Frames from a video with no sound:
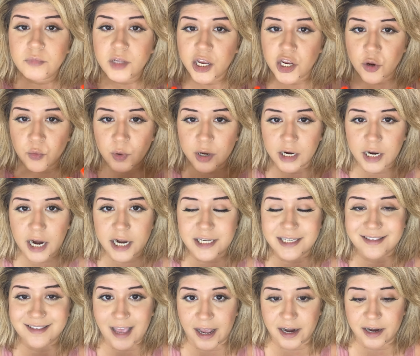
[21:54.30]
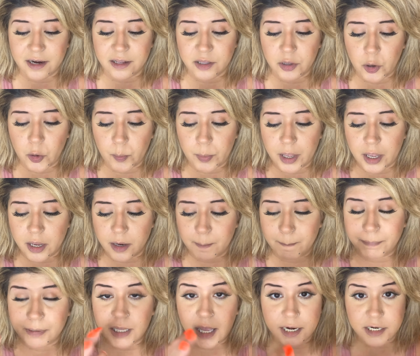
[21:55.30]
you want to kind of set it a little
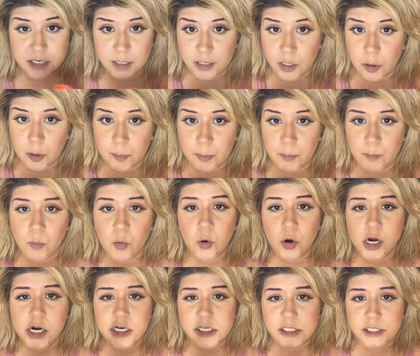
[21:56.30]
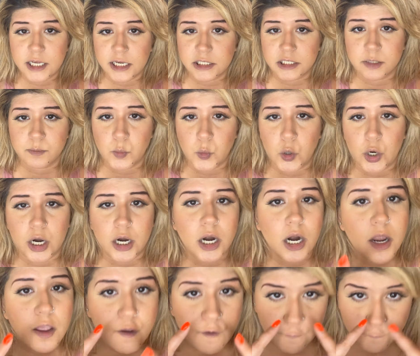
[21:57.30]
bit, blend a little bit more, set some more,
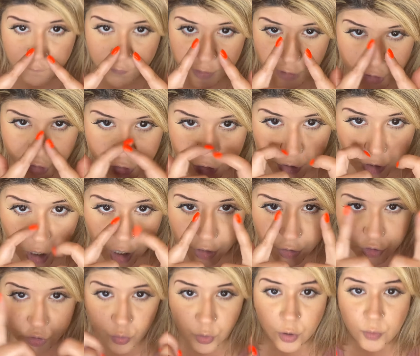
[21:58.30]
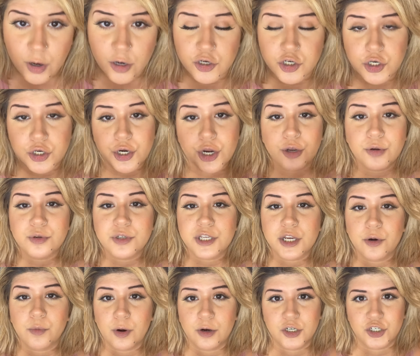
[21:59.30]
finish the contour around your nose
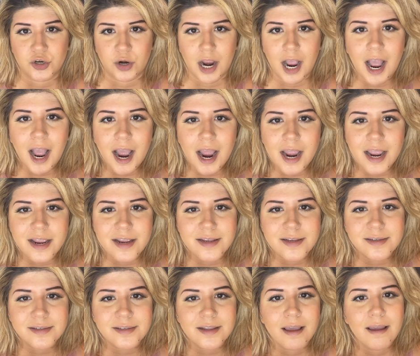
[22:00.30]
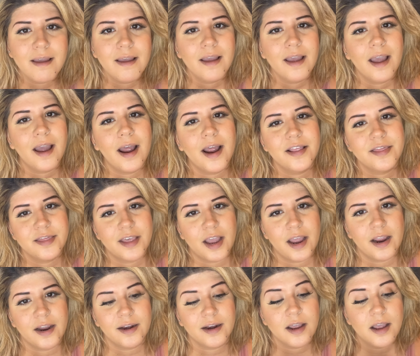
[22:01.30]
and around your eyes, and then